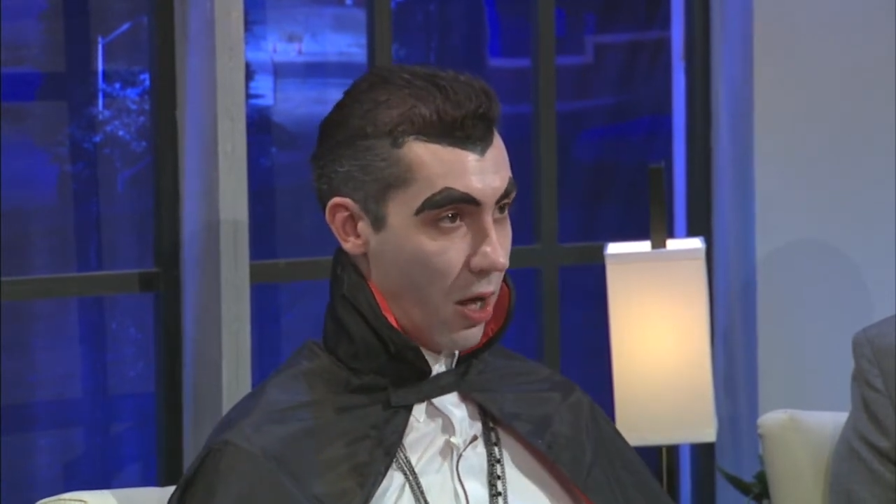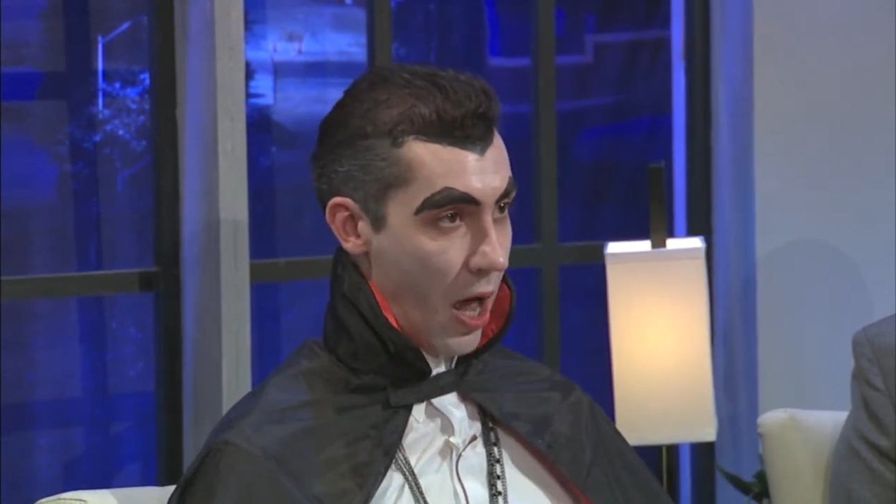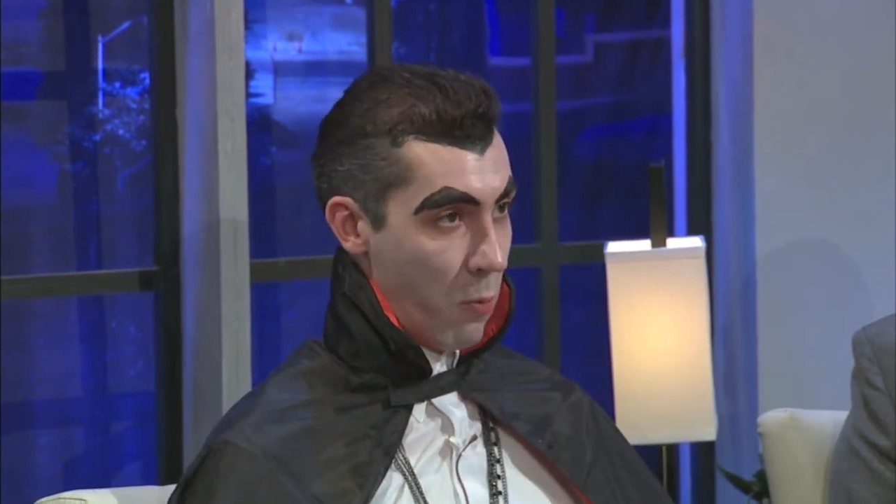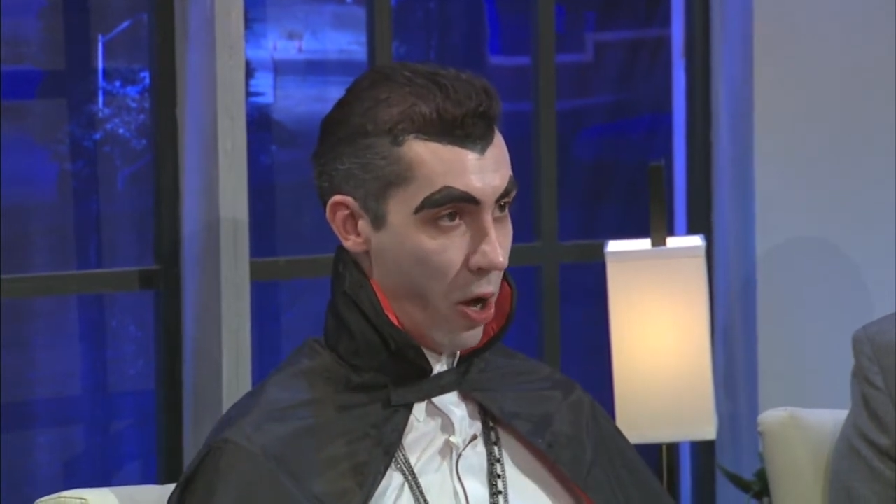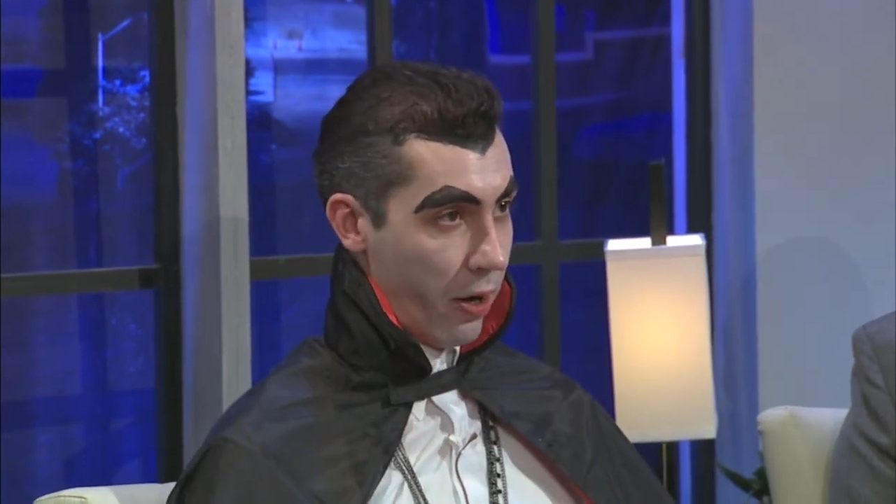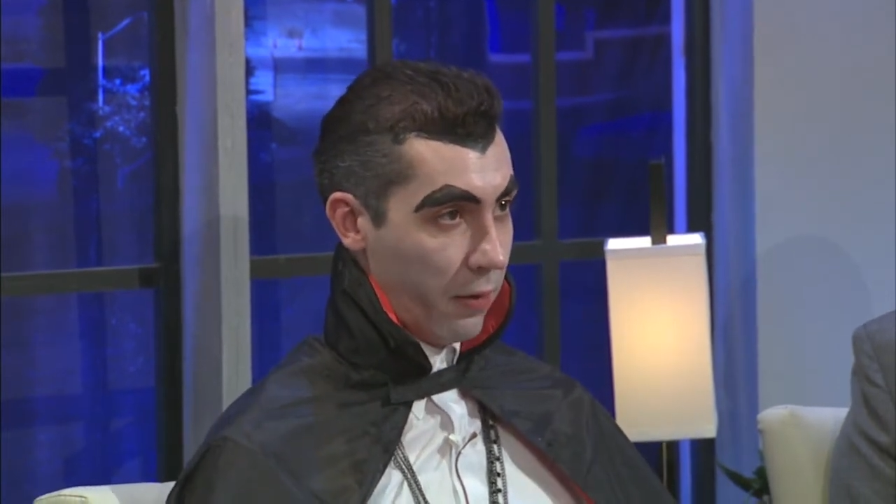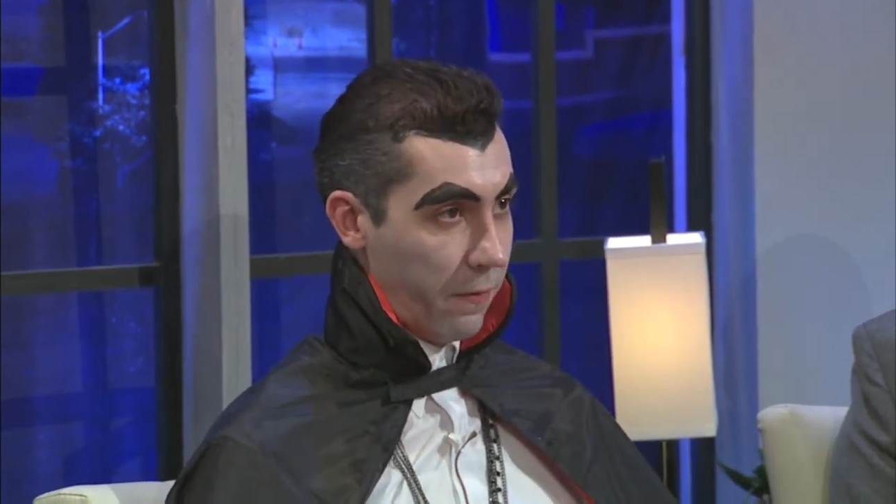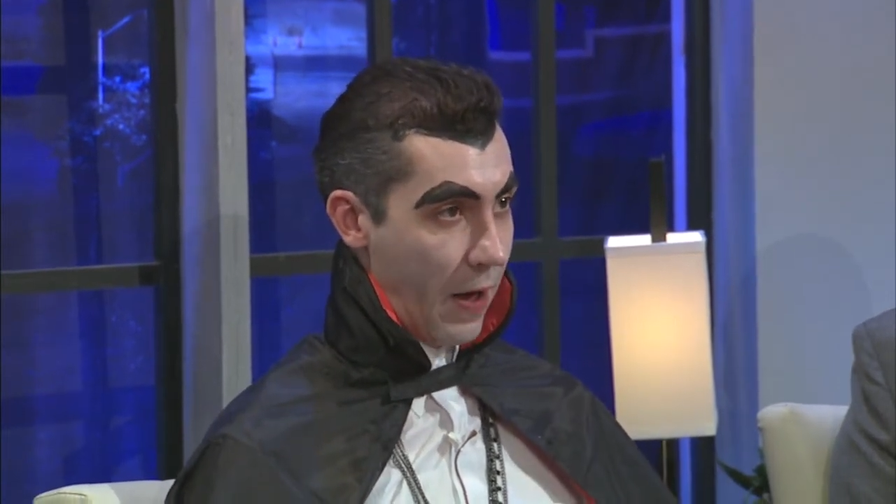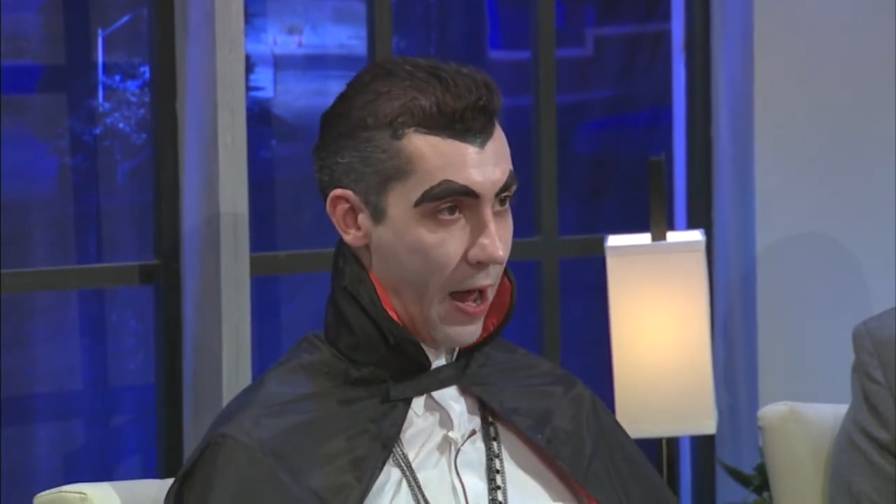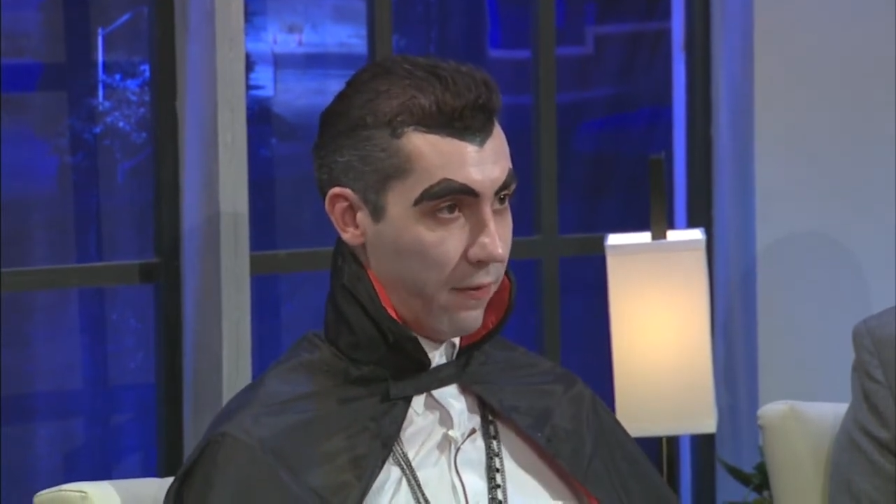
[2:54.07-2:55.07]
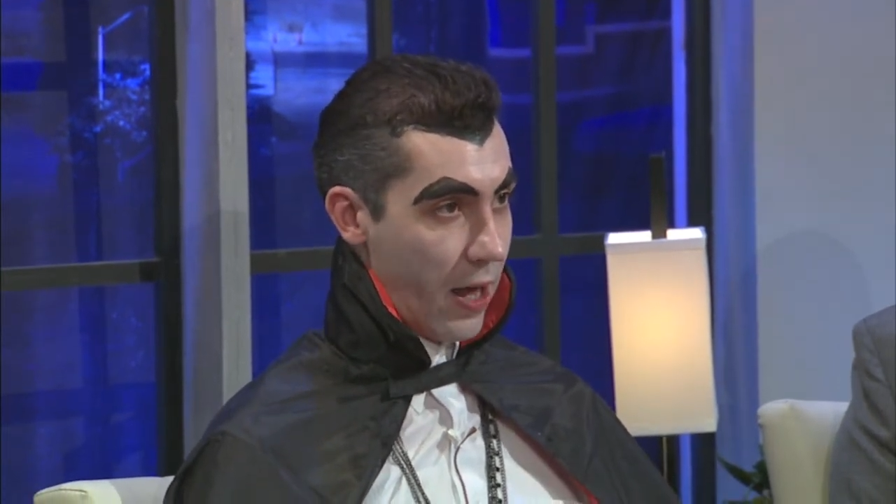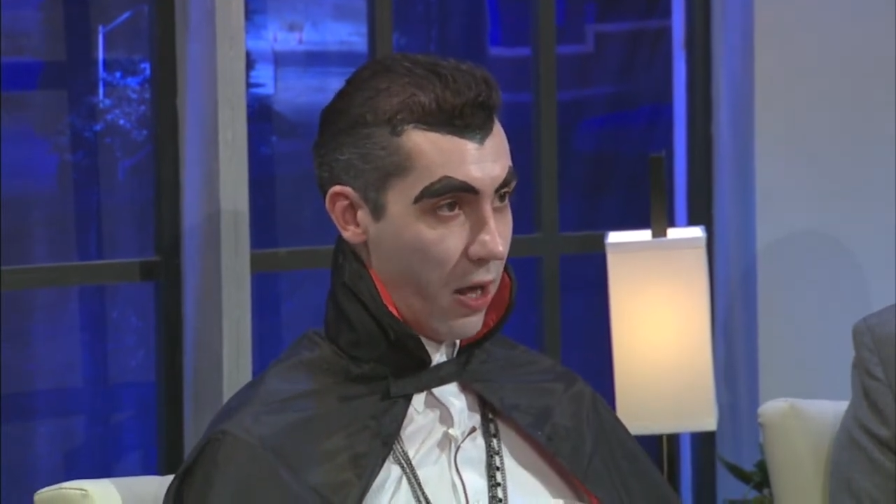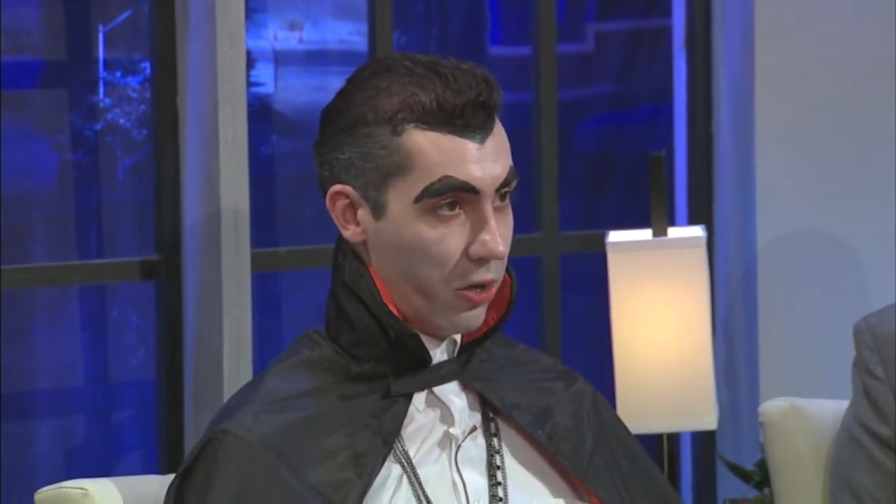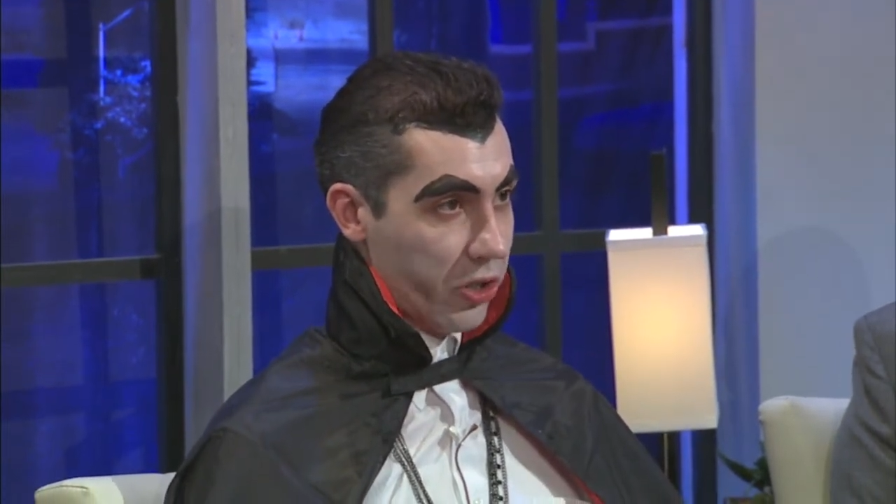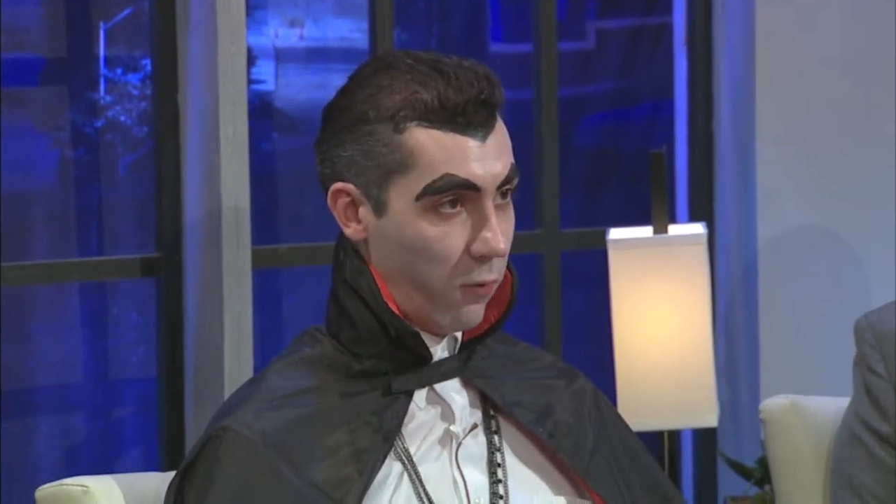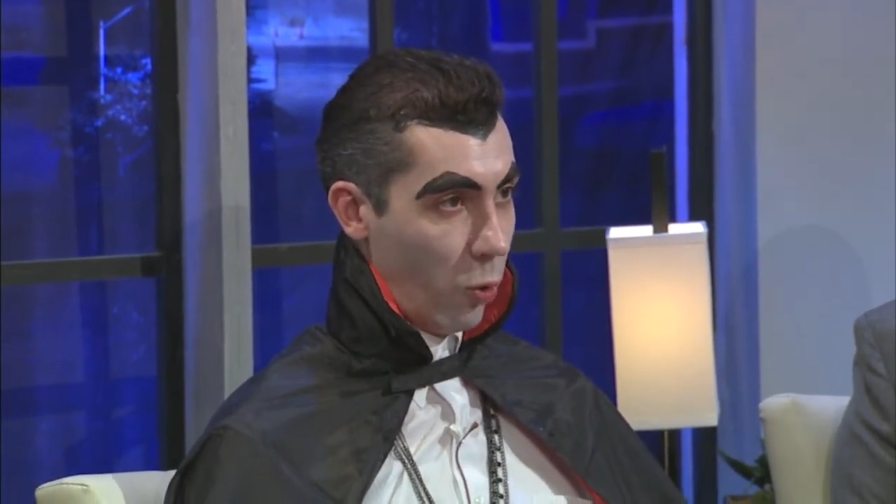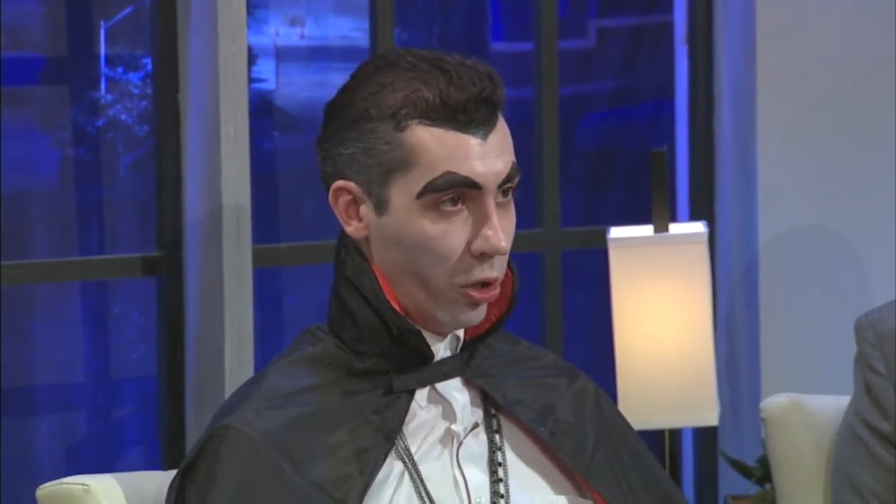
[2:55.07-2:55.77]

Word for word: I'm wearing five layers of